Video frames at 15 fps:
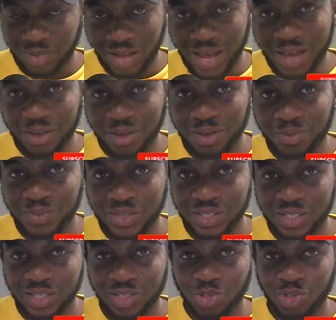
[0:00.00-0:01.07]
I
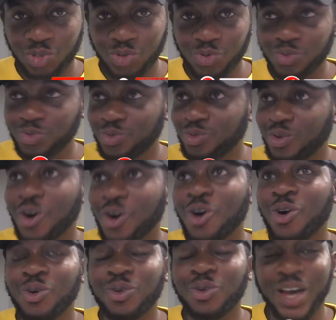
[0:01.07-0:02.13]
beseech you
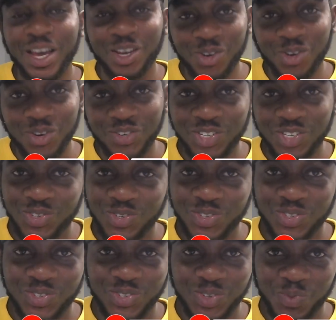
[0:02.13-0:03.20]
all, I encourage you
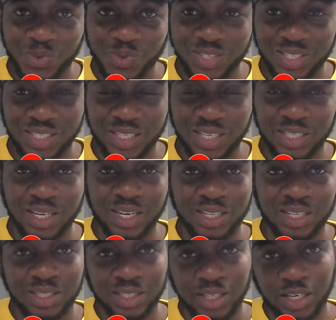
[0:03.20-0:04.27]
to support this channel,
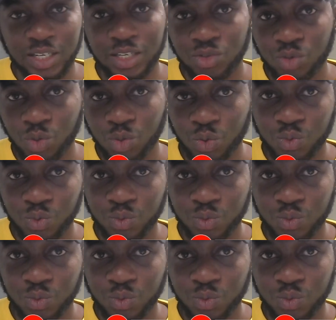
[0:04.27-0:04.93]
let this channel grow.